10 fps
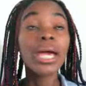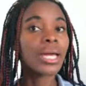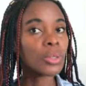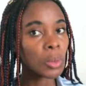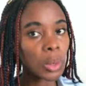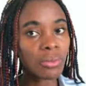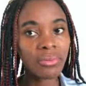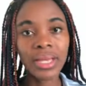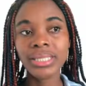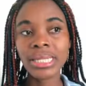and all of
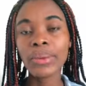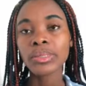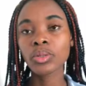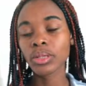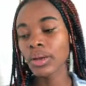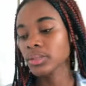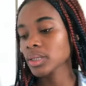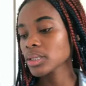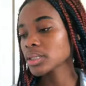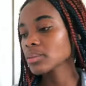that. Today I was
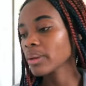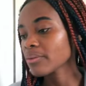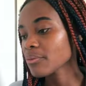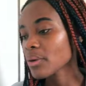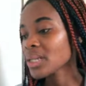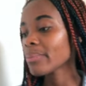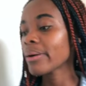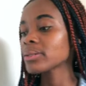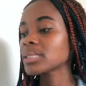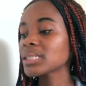talking to my friend
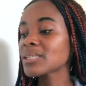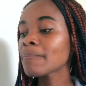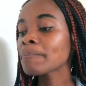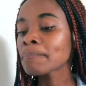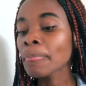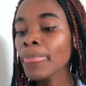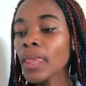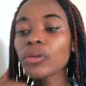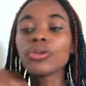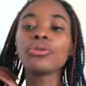about it.
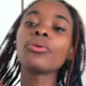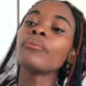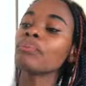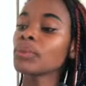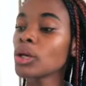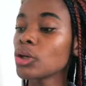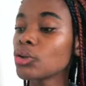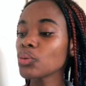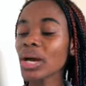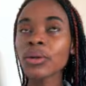You know,
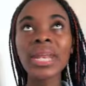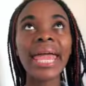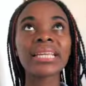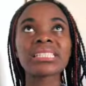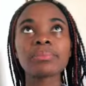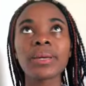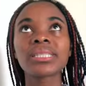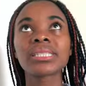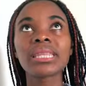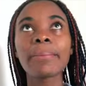you cannot
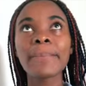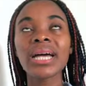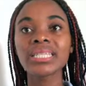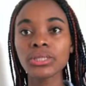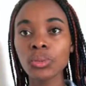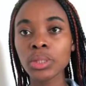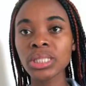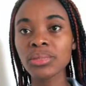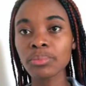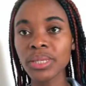expect the man that you
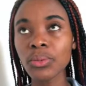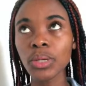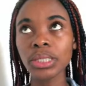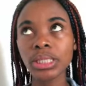want to be with